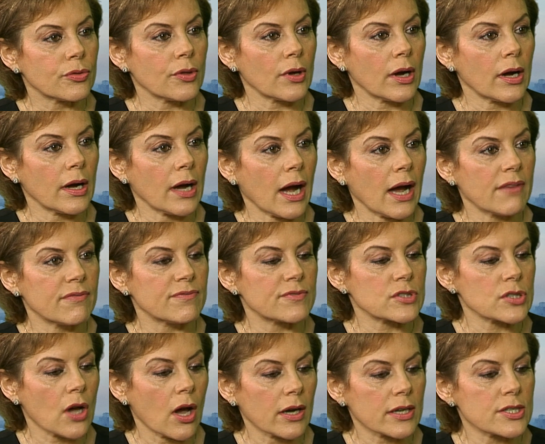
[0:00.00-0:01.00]
I've
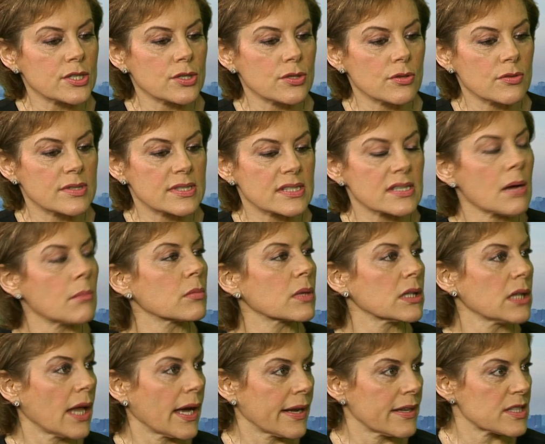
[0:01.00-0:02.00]
talked to some
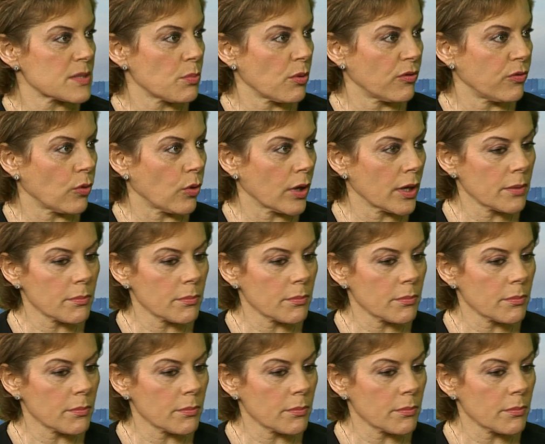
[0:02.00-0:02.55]
clients before,